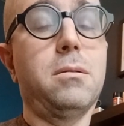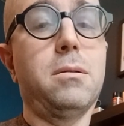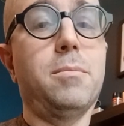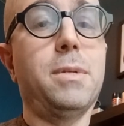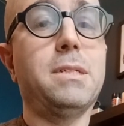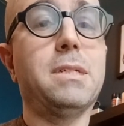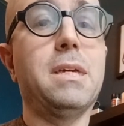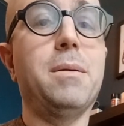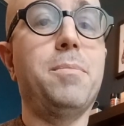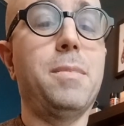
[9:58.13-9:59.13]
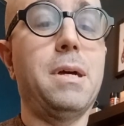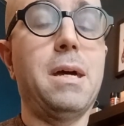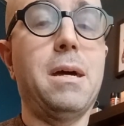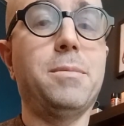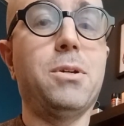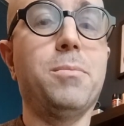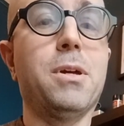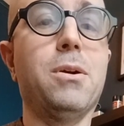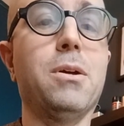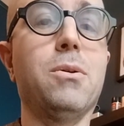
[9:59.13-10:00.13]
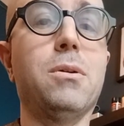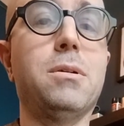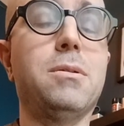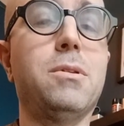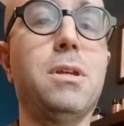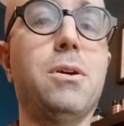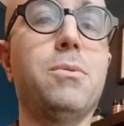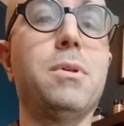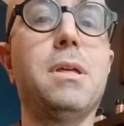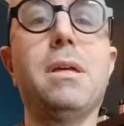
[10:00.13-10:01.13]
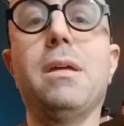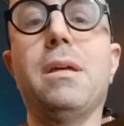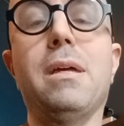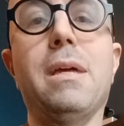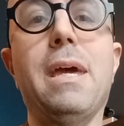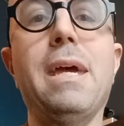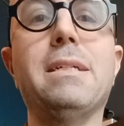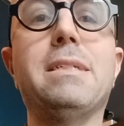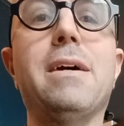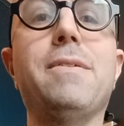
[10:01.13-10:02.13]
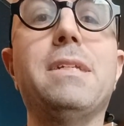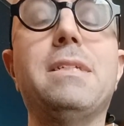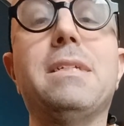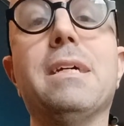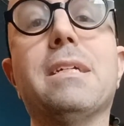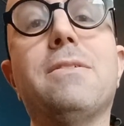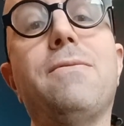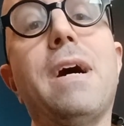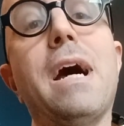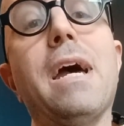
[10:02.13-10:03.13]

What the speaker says: but skip, so I'm going, 8, 7, 6, 5,